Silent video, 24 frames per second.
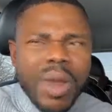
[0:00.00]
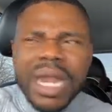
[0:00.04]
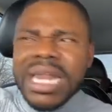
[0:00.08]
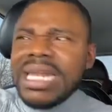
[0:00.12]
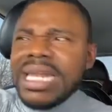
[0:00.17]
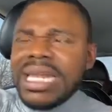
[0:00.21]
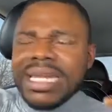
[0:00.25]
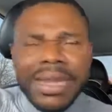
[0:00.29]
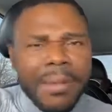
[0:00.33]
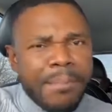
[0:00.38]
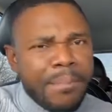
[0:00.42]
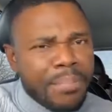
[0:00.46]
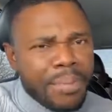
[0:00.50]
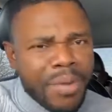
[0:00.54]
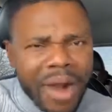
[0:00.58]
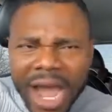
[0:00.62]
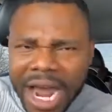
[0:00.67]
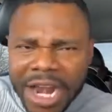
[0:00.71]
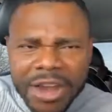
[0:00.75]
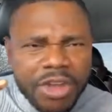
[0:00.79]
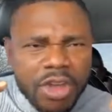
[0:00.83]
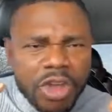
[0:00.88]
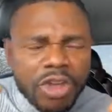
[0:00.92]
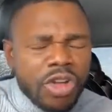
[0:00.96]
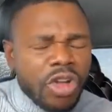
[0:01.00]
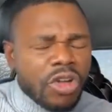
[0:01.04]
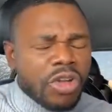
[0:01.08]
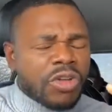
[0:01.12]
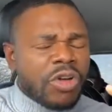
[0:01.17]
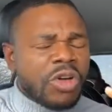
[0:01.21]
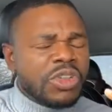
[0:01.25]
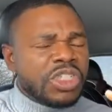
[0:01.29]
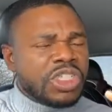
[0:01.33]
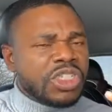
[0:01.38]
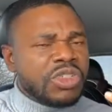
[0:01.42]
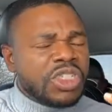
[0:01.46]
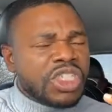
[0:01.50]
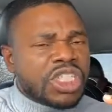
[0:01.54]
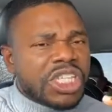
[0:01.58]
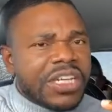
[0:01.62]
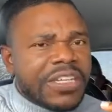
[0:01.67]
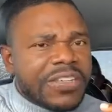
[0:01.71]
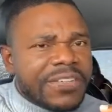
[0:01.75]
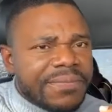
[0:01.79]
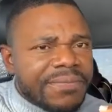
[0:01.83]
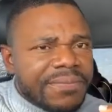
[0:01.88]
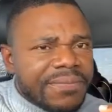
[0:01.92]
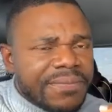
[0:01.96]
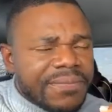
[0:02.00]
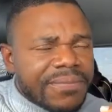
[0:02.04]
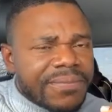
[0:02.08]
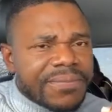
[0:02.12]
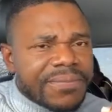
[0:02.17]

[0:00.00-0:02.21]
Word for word: We need a brand new constitution.